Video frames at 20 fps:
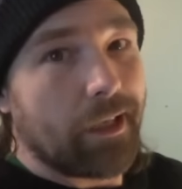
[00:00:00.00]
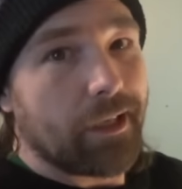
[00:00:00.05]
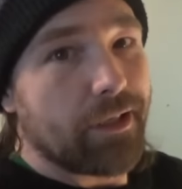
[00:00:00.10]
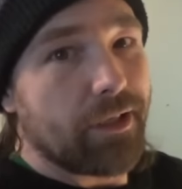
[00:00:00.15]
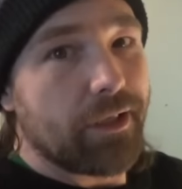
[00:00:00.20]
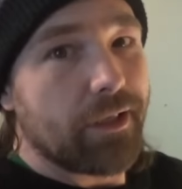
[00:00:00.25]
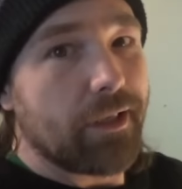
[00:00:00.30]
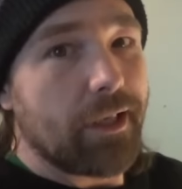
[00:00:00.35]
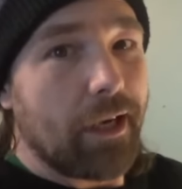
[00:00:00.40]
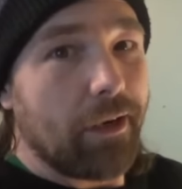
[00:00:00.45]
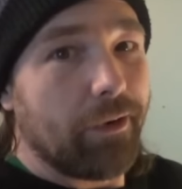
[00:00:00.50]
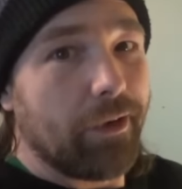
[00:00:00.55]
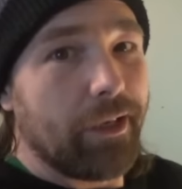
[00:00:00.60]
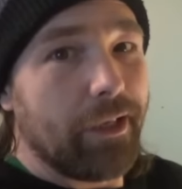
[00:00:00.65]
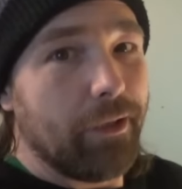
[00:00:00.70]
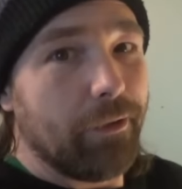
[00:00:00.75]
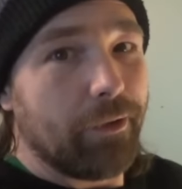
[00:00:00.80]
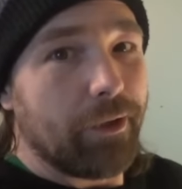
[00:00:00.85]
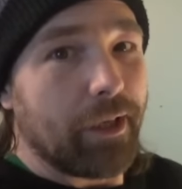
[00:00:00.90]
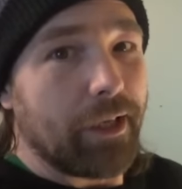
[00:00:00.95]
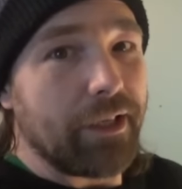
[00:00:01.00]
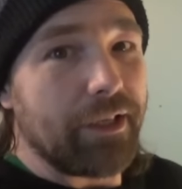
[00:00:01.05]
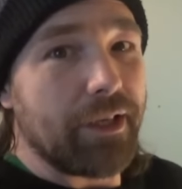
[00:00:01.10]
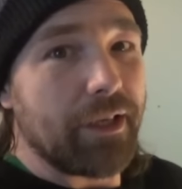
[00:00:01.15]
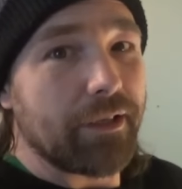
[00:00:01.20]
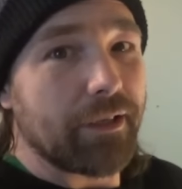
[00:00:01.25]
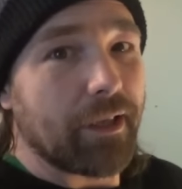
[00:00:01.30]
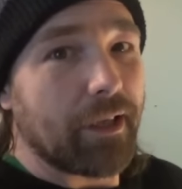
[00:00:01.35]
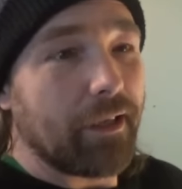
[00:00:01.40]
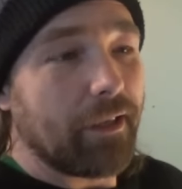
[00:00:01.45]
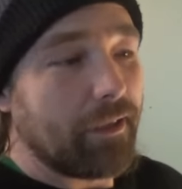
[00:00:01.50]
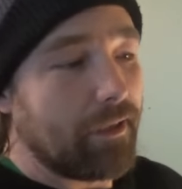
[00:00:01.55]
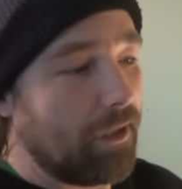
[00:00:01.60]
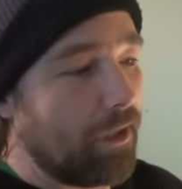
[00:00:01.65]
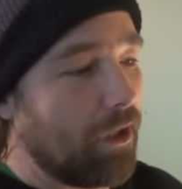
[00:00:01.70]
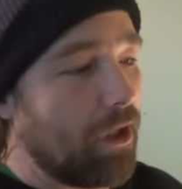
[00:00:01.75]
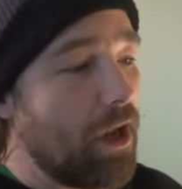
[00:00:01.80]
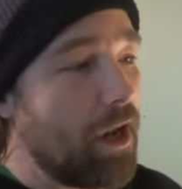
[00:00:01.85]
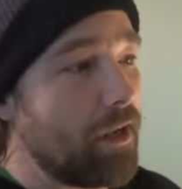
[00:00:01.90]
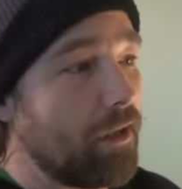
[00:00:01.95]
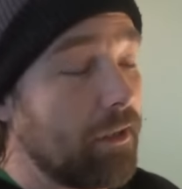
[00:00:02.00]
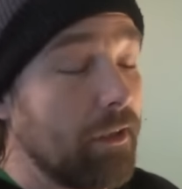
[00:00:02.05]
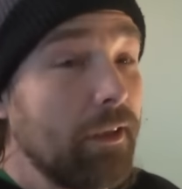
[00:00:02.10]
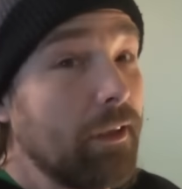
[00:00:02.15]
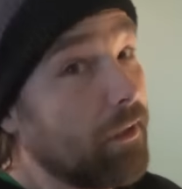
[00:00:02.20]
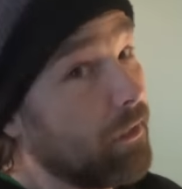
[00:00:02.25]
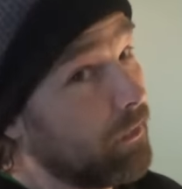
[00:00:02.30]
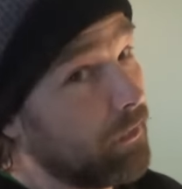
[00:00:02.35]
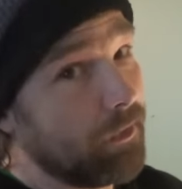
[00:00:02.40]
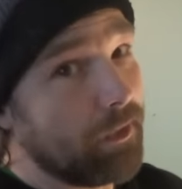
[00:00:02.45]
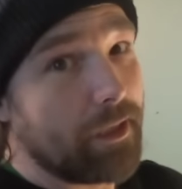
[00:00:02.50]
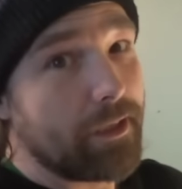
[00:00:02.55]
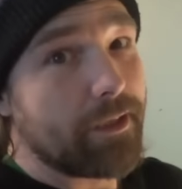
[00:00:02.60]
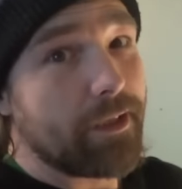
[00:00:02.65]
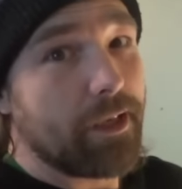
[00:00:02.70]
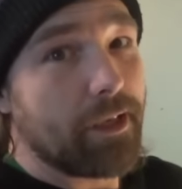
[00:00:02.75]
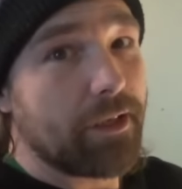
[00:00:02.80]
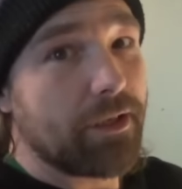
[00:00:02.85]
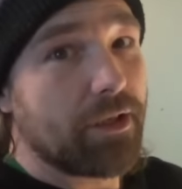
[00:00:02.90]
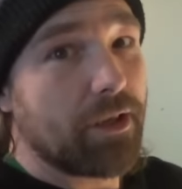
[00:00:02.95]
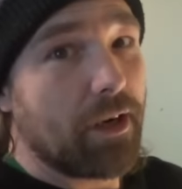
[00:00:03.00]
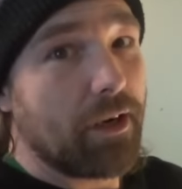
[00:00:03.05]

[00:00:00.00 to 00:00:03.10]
that's just how I do things, isn't it? Alright, let's get